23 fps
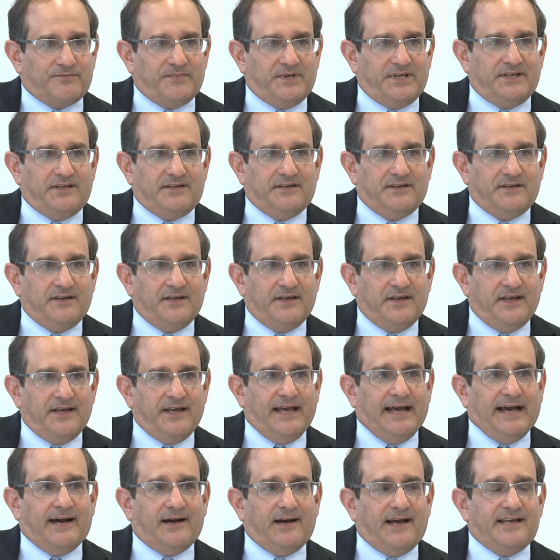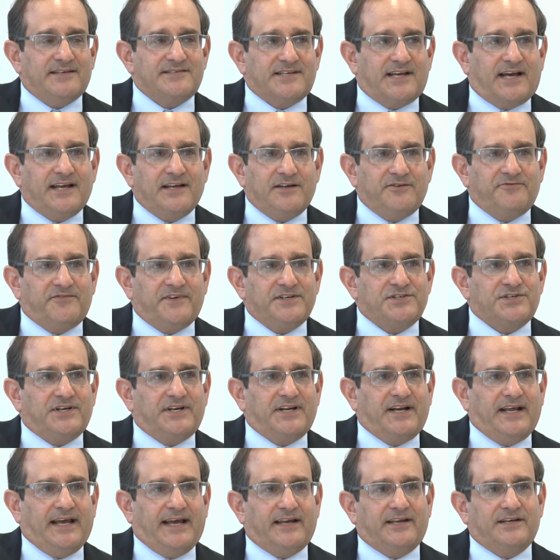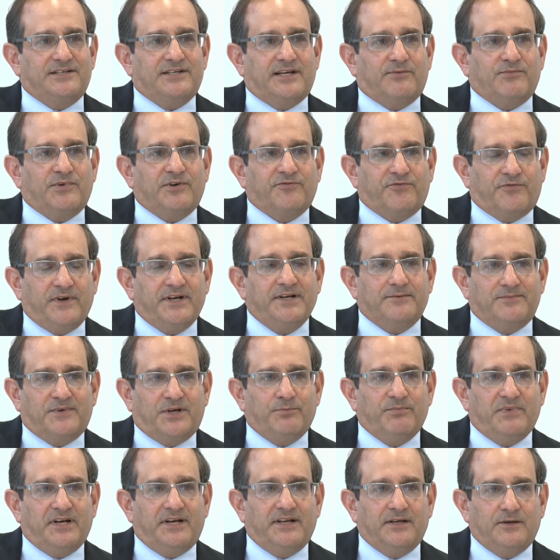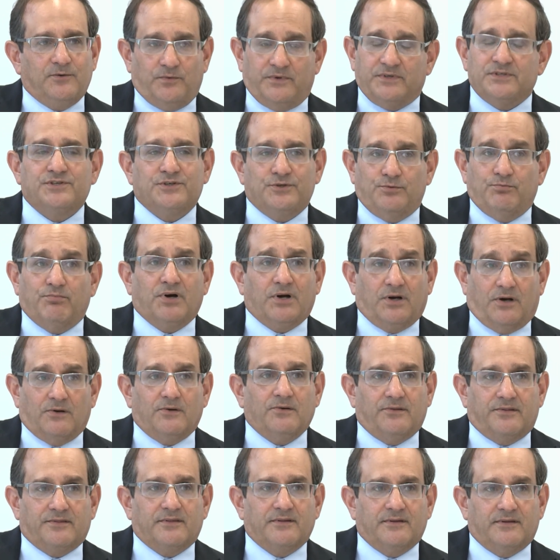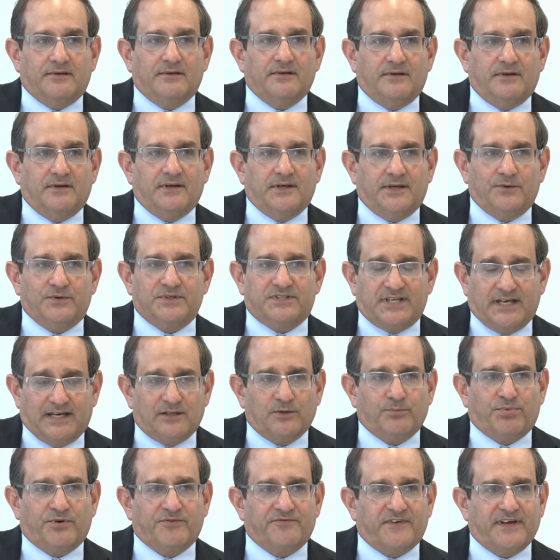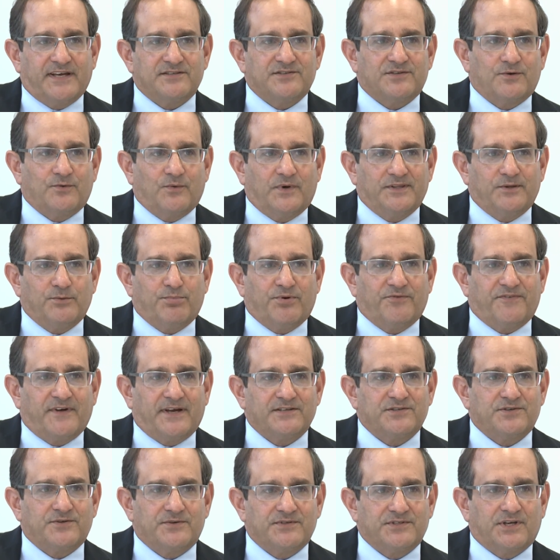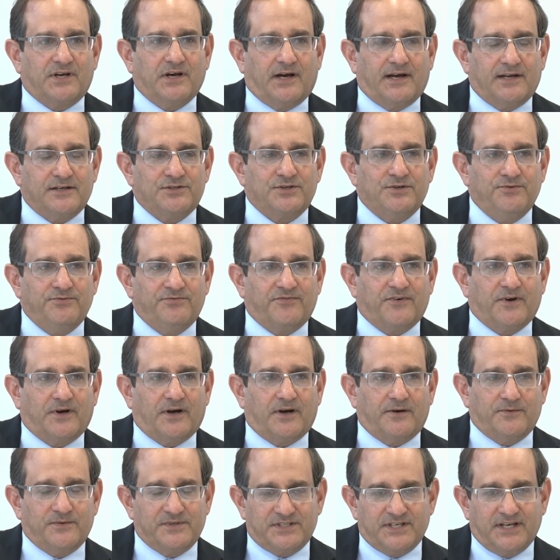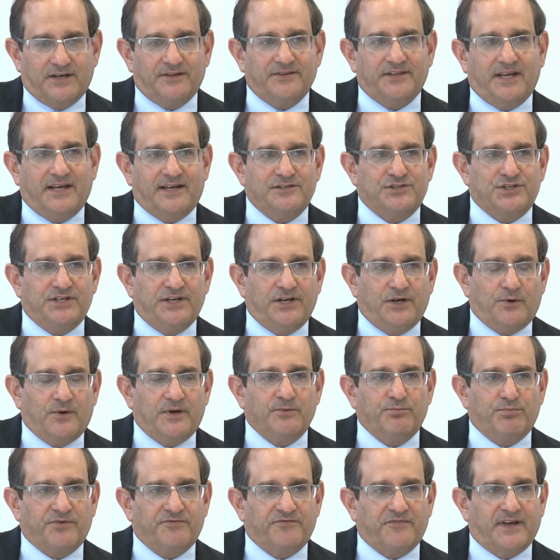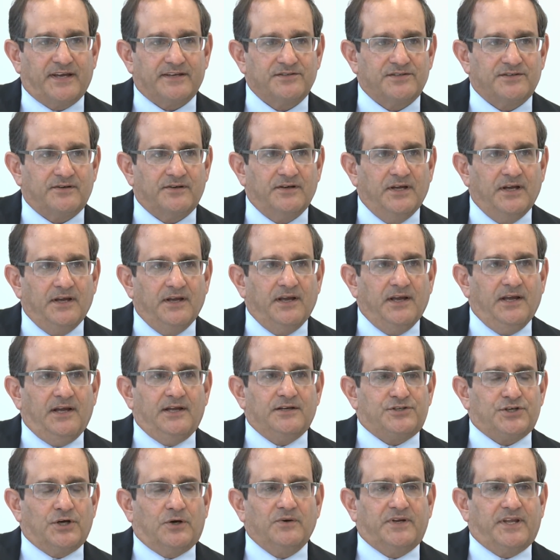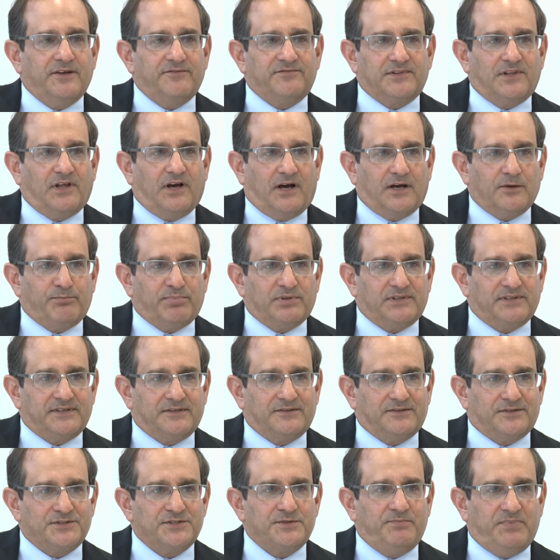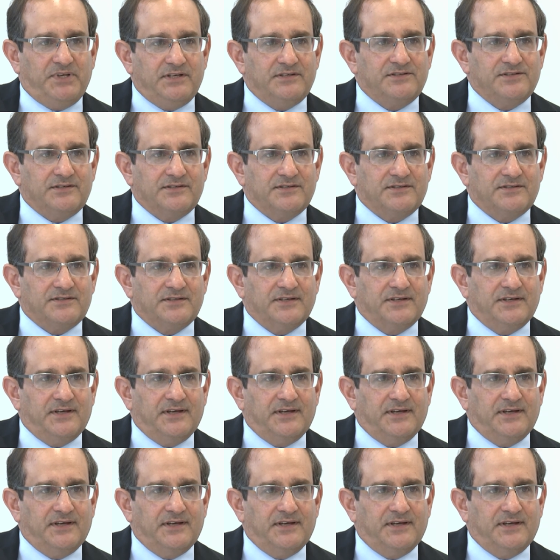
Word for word: me. As I envision an academic freedom committee, it would do both. It would tell a professor when the professor has gone too far. It would tell the engineering professor don't give long political speeches